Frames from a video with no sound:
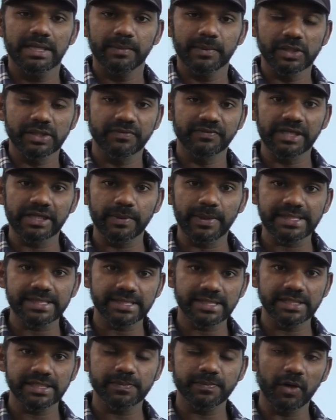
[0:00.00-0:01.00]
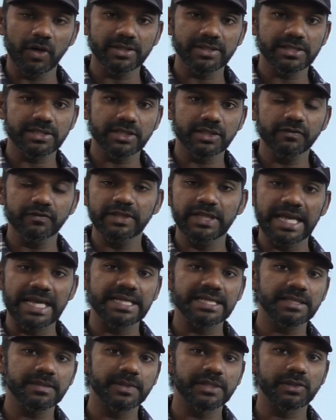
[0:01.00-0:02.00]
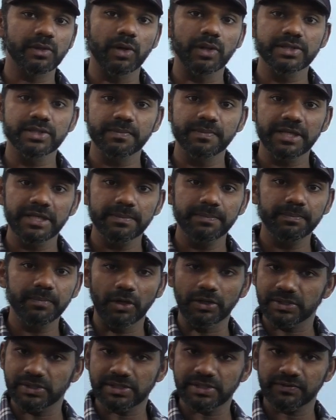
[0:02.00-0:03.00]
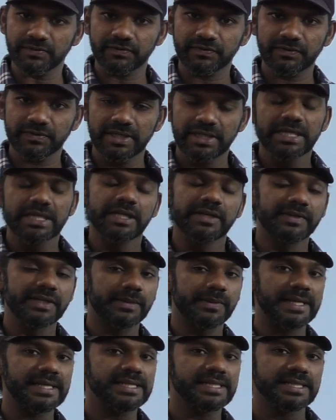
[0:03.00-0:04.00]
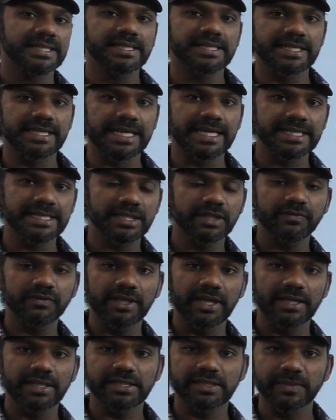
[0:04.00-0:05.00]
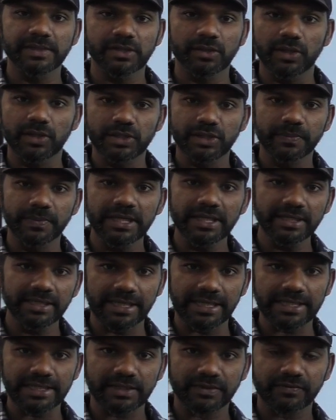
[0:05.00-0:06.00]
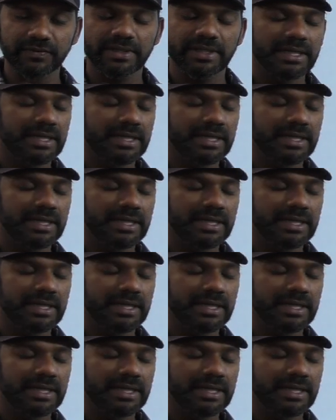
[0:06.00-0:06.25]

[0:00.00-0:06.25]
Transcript: Because if the question is positive, the answer must also be positive. If the question is negative, the answer must also be negative.